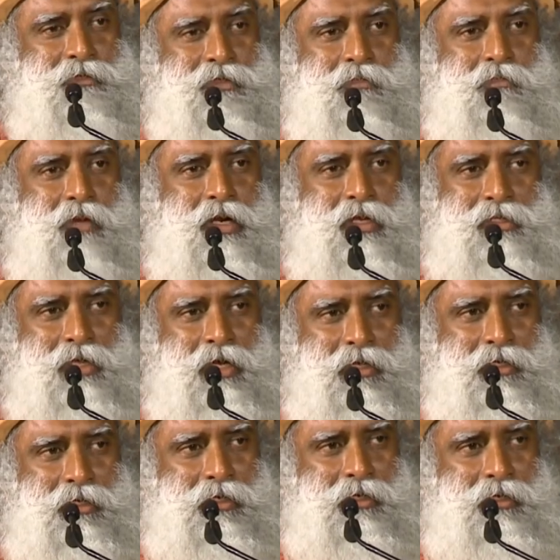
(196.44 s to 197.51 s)
to somebody's
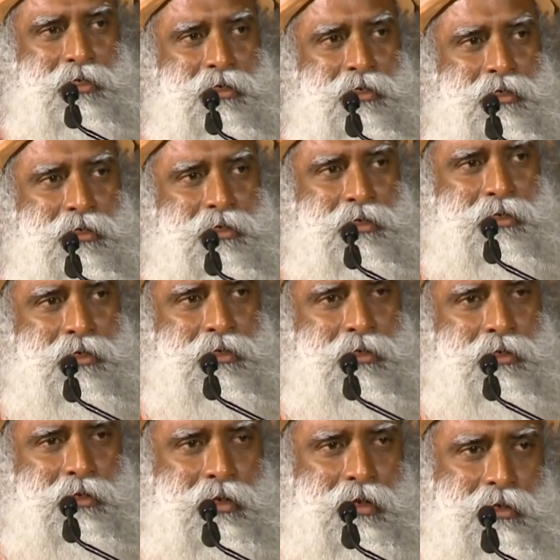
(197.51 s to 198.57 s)
idea.
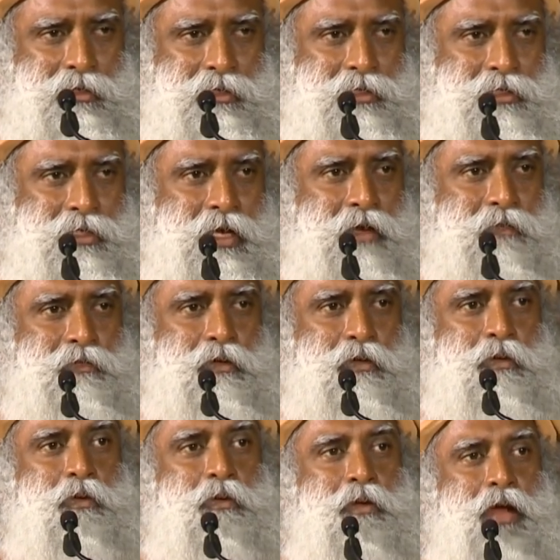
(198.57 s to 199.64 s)
At least have
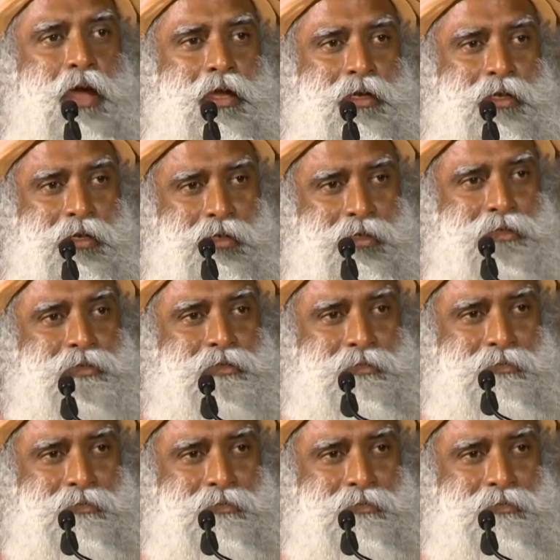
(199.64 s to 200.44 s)
your own idea.